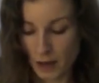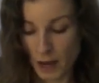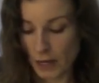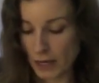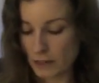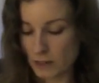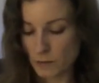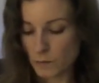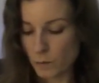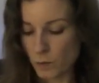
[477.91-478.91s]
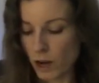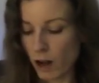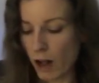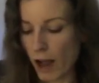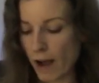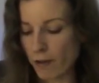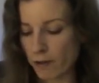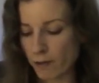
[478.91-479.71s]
I guess we all have."